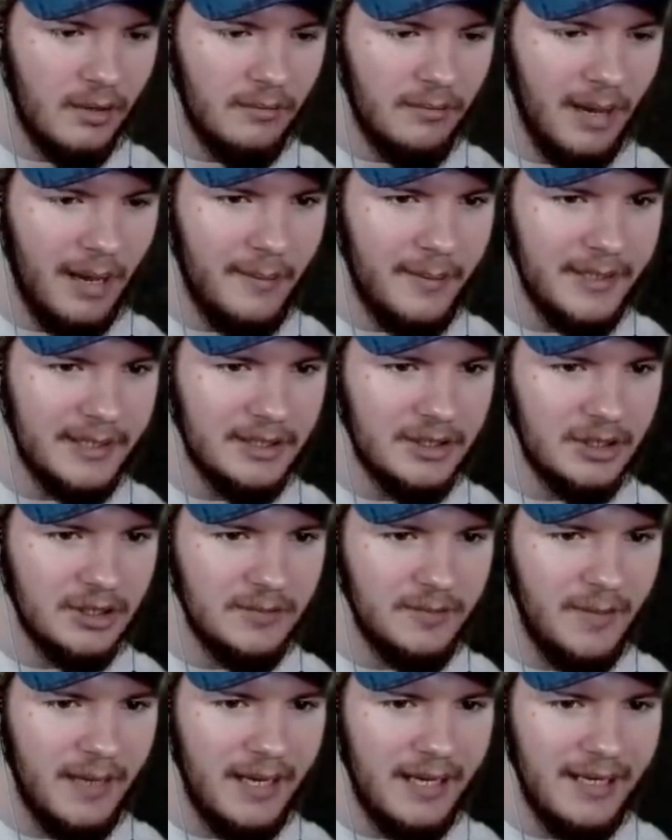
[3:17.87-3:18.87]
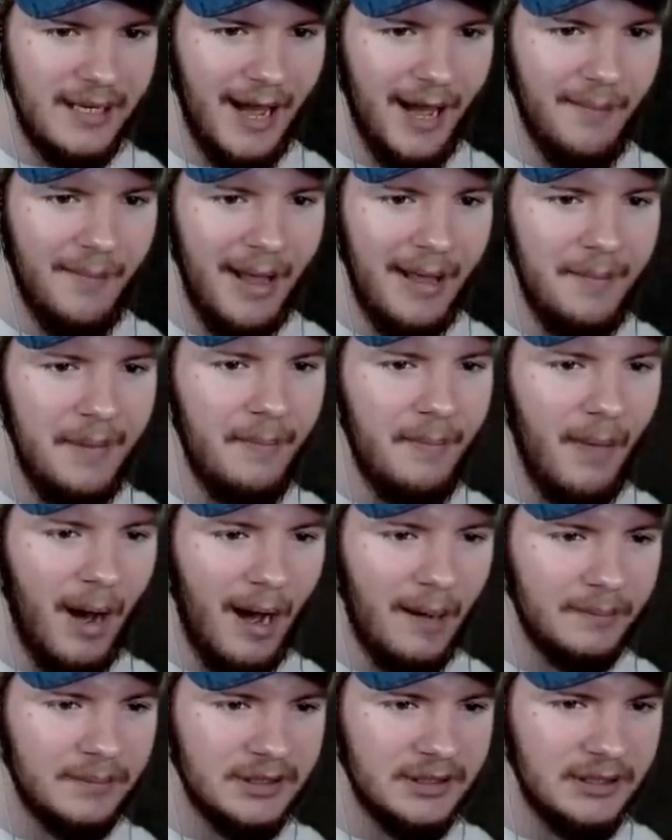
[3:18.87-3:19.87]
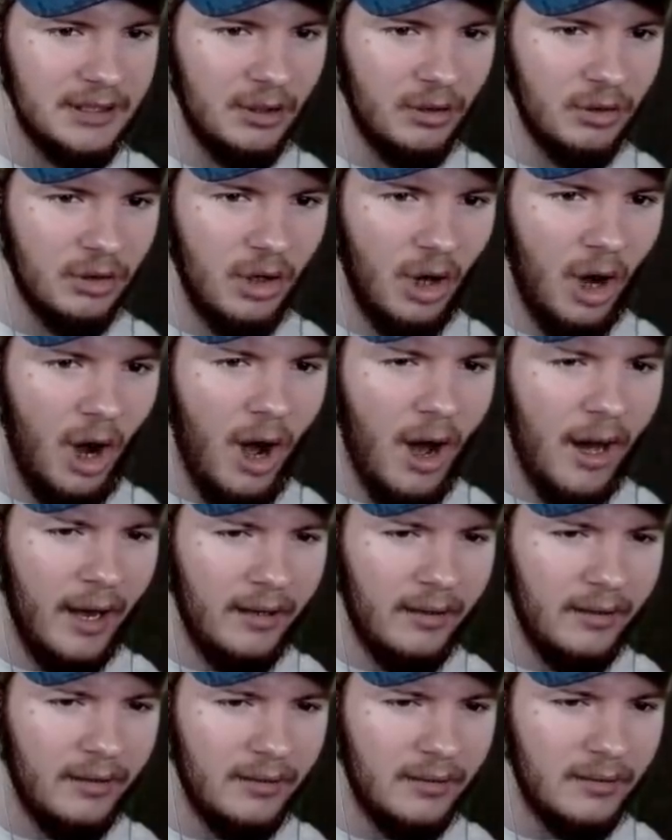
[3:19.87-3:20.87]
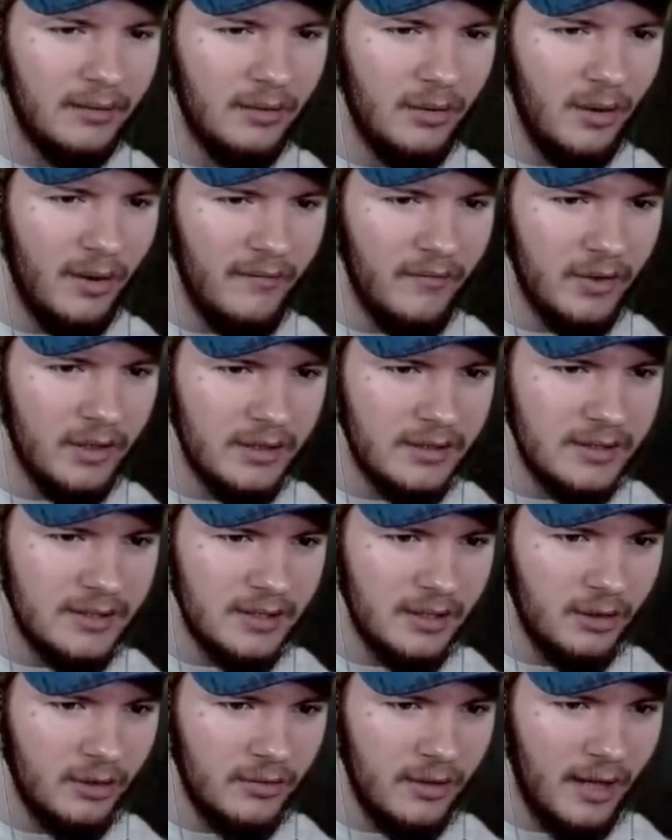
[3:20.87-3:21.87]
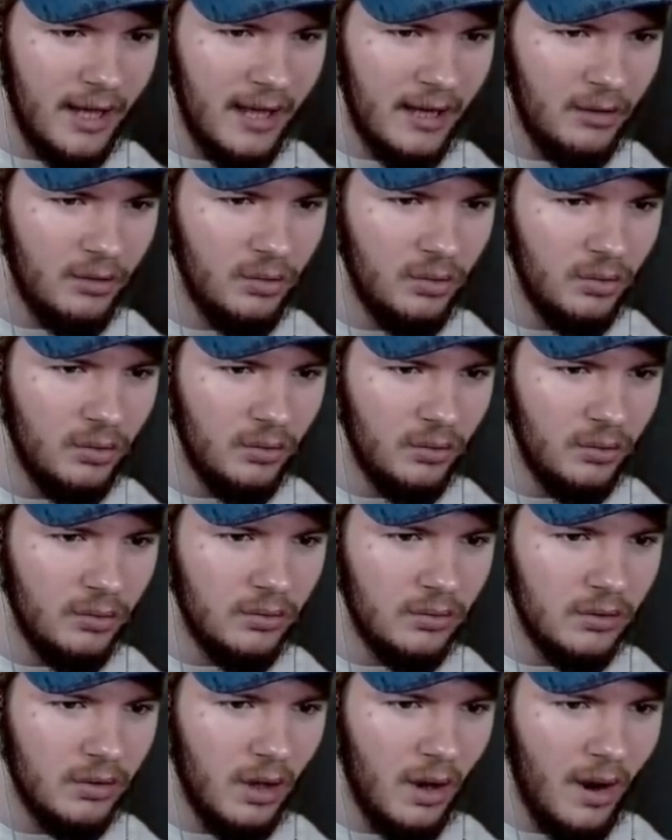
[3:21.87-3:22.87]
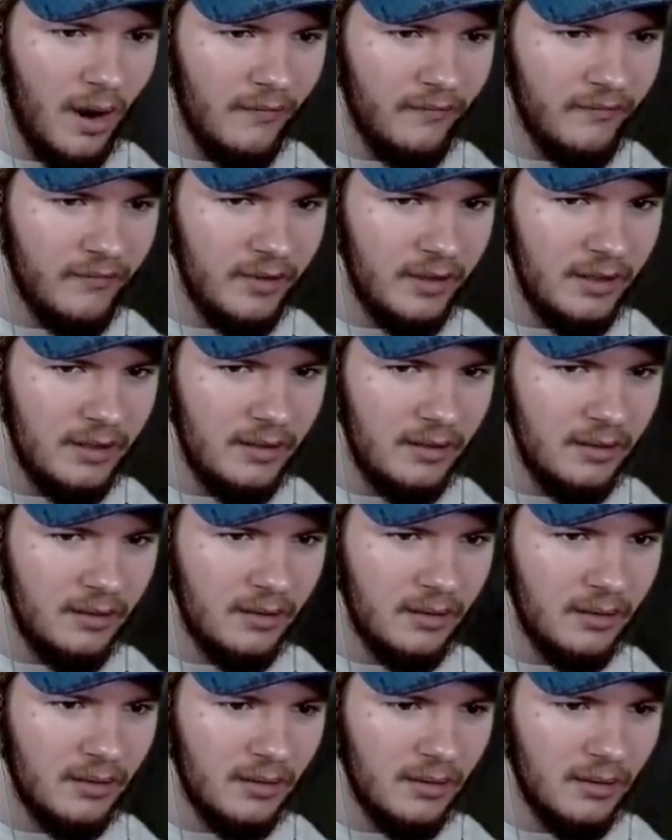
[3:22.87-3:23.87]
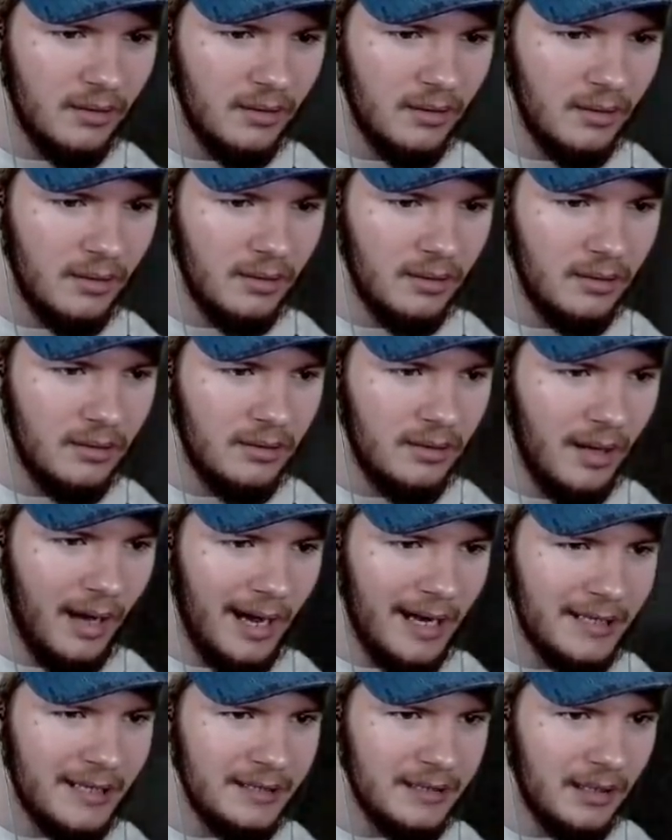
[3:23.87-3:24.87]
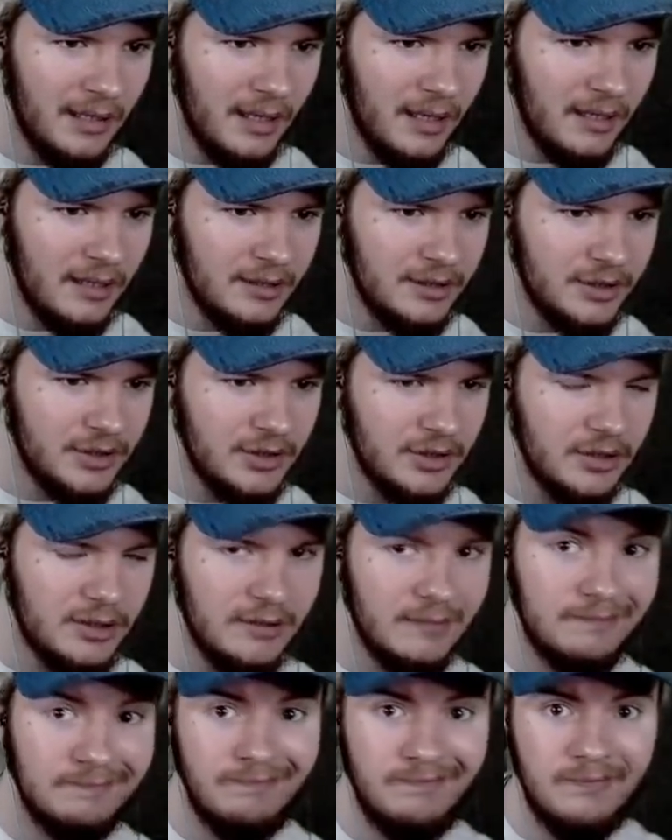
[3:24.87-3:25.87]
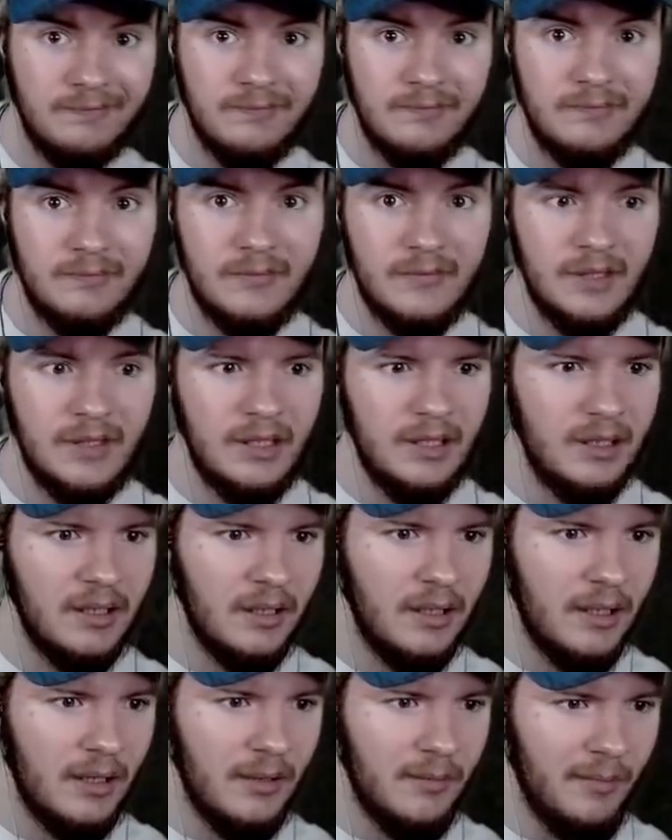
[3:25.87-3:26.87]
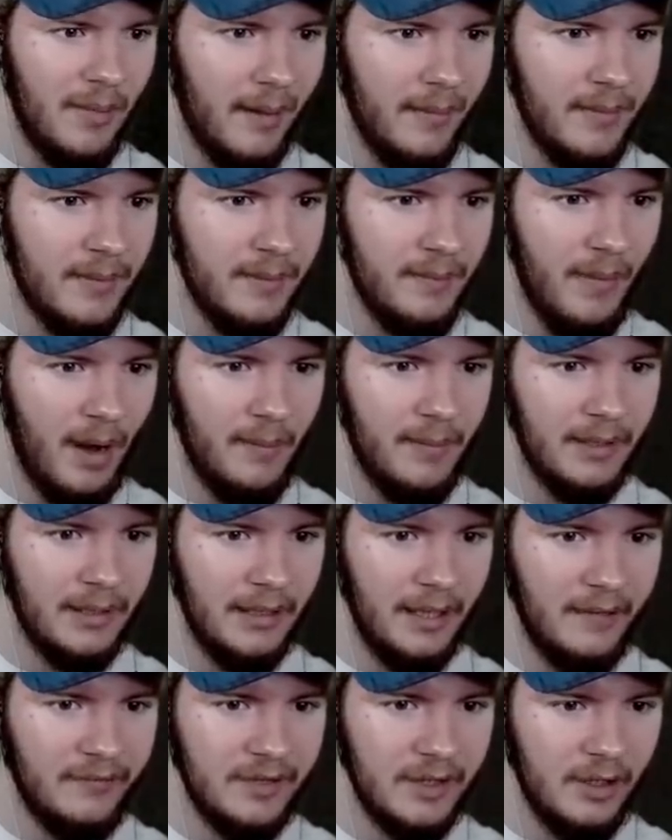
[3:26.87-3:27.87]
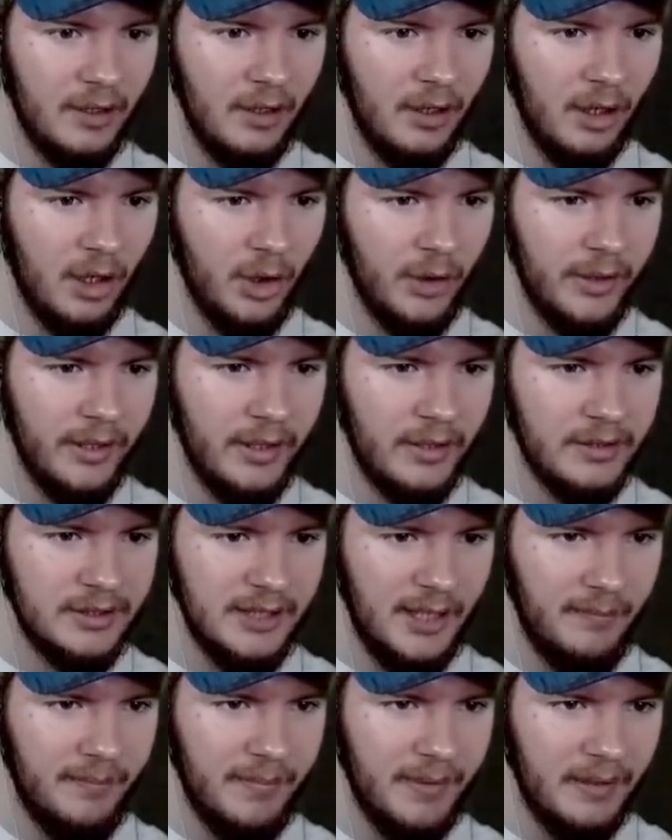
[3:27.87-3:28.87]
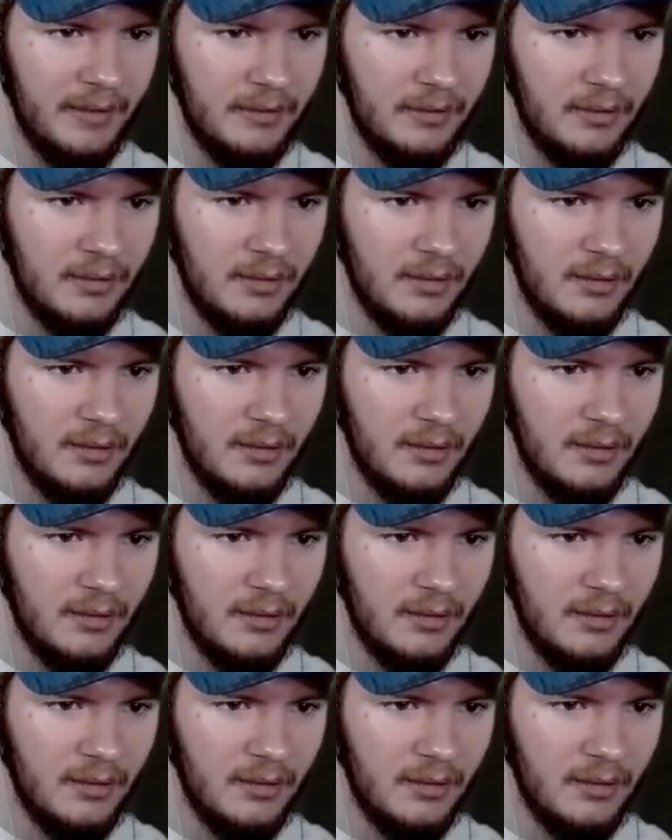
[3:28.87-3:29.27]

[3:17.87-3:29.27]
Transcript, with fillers: Maybe it's just me. Yeah, maybe mom's still gone. You ever consider that? Ooh, coffee? Not touched. Maybe mommy left in a hurry or something.